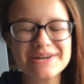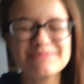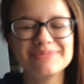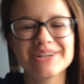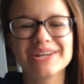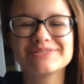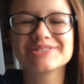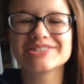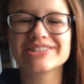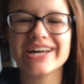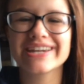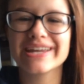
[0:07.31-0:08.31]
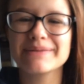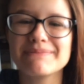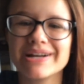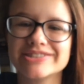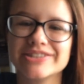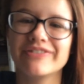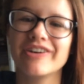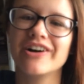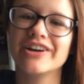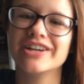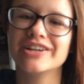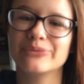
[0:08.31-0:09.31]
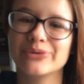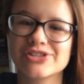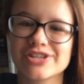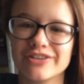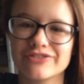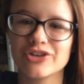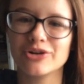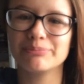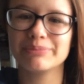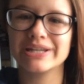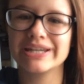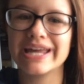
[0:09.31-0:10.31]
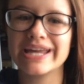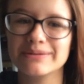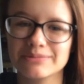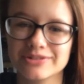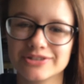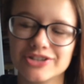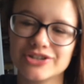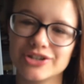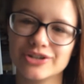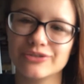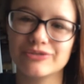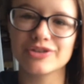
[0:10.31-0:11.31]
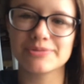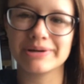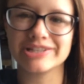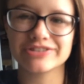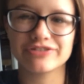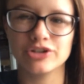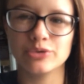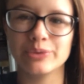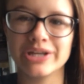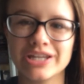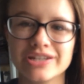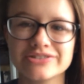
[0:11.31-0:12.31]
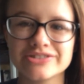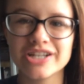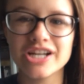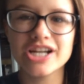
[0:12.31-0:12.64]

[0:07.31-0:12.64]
but I've just had a massive lie-in, which I've not been able to do for the past few weeks,